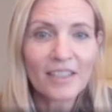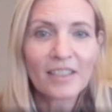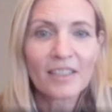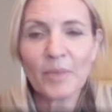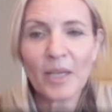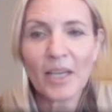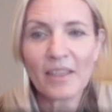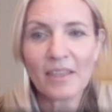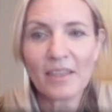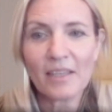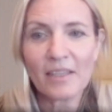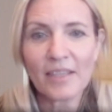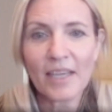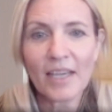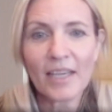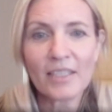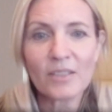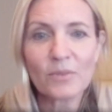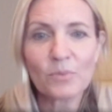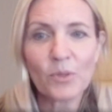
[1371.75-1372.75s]
I think
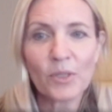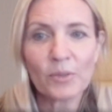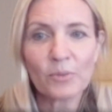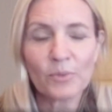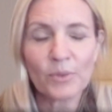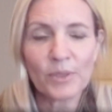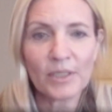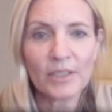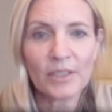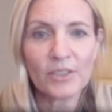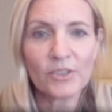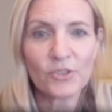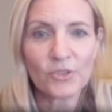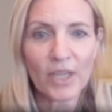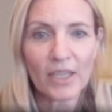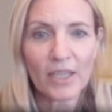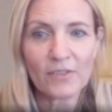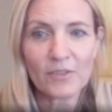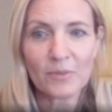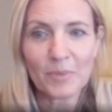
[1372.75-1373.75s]
that's what really
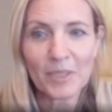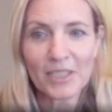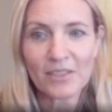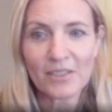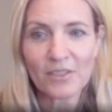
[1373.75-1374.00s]
drives me.